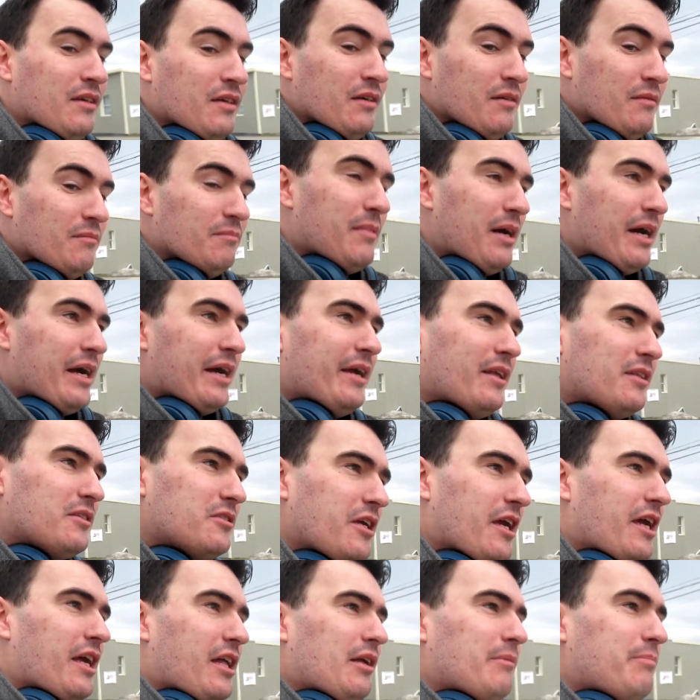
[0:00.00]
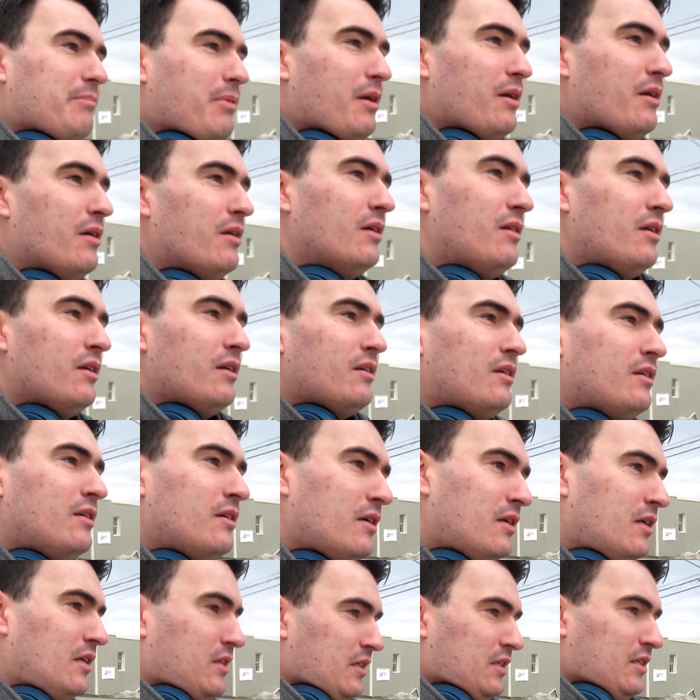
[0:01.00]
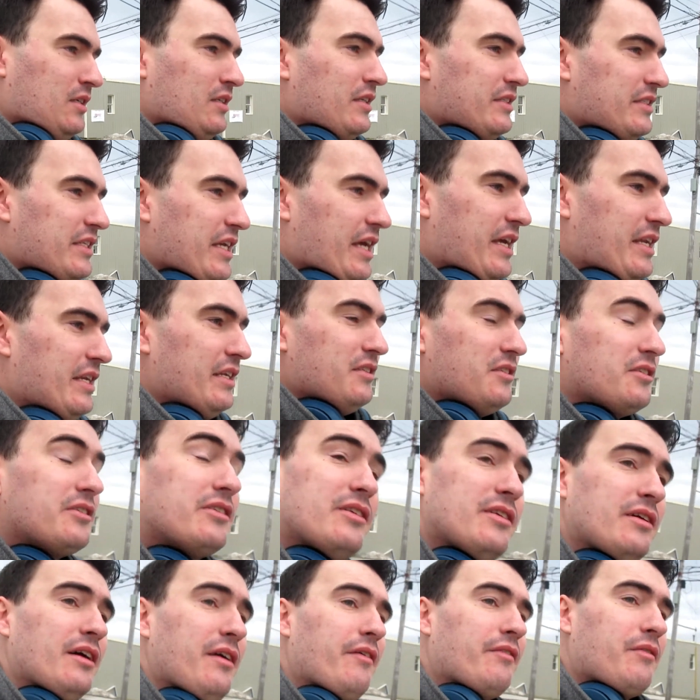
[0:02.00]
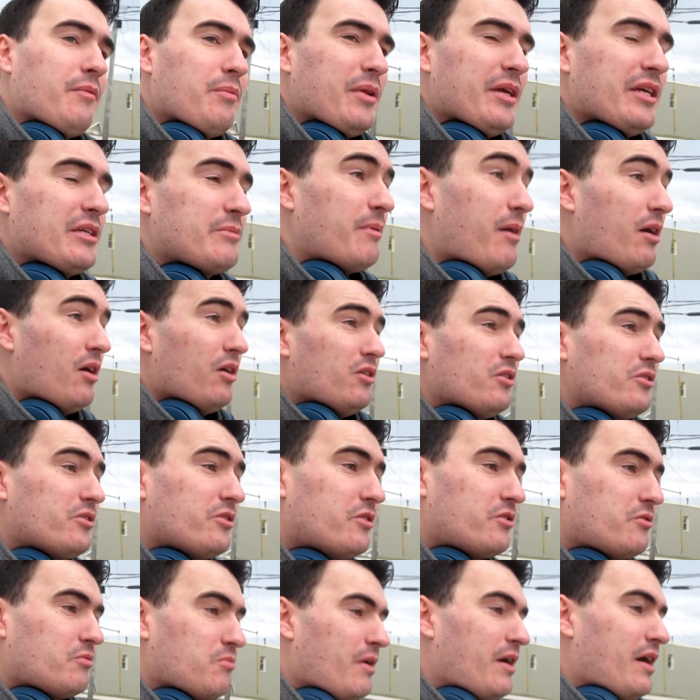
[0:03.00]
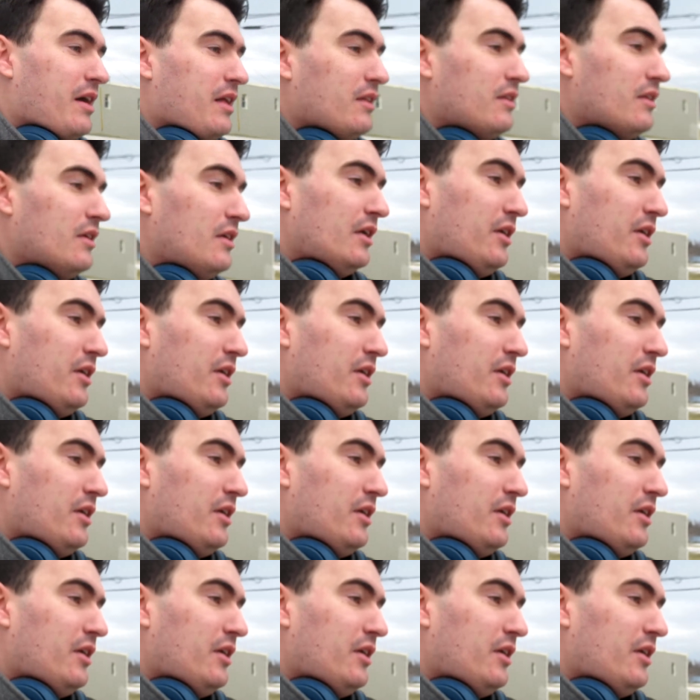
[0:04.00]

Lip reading: mile to help the tenants of the place, but also as well,